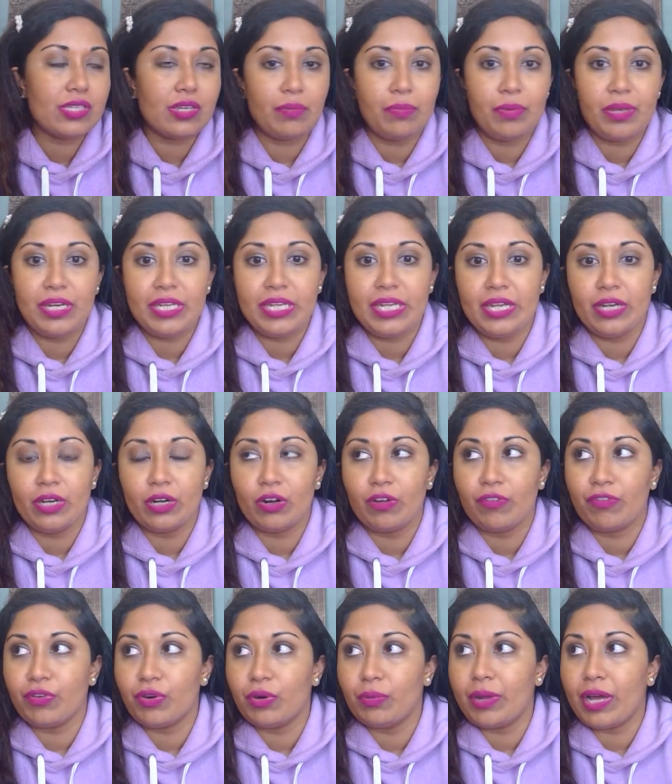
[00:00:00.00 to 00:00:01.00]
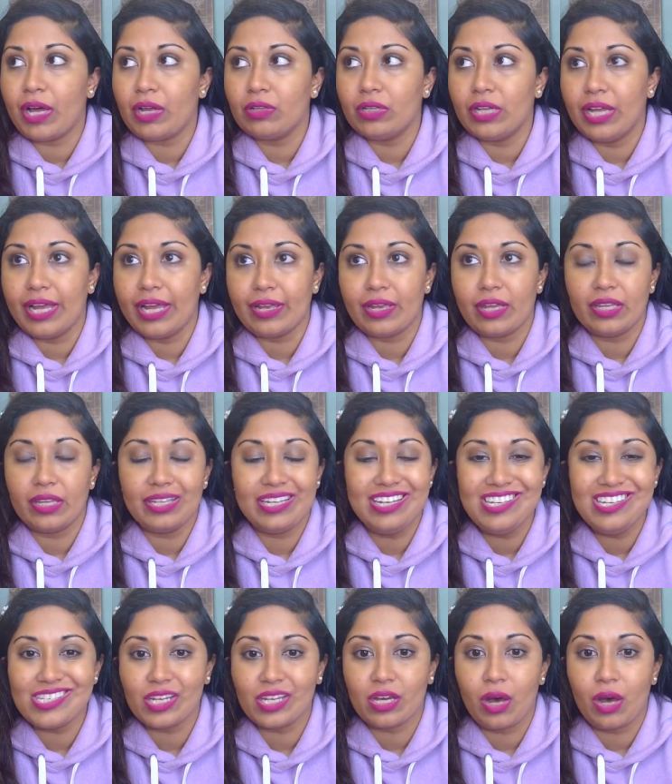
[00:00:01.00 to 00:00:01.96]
I've been here for about like at least a